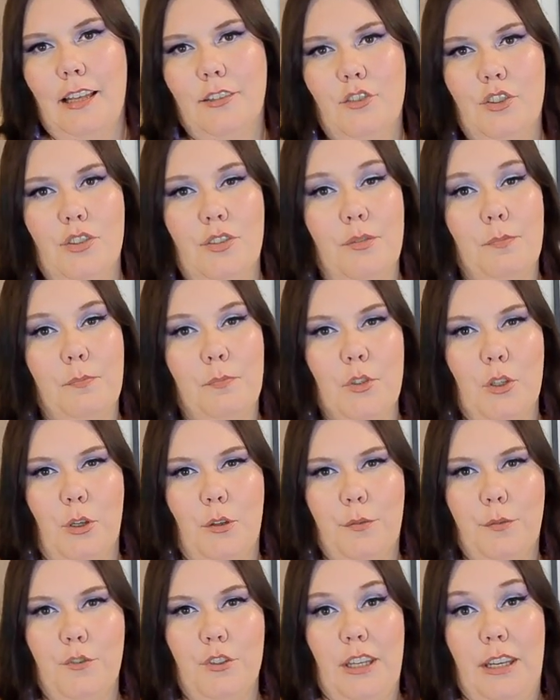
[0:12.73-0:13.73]
just sort
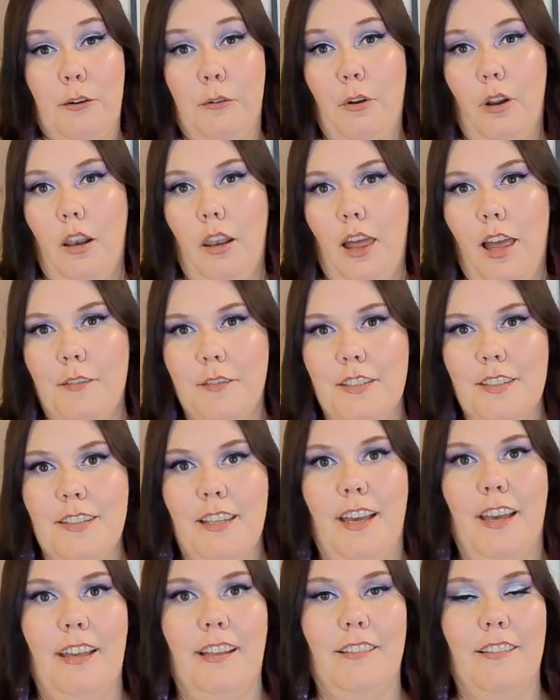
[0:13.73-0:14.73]
of general
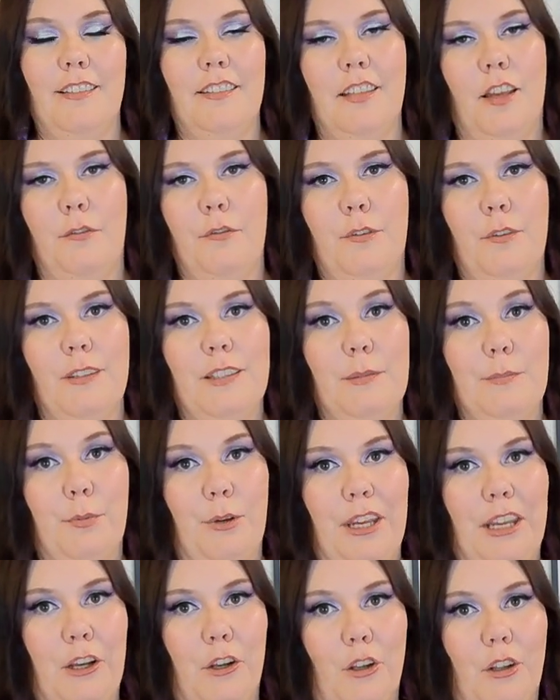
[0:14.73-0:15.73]
lifestyle stuff
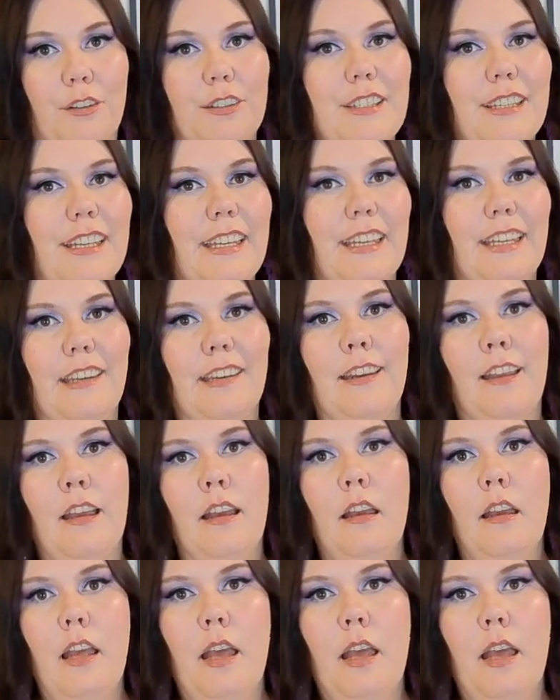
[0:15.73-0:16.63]
sprinkled in,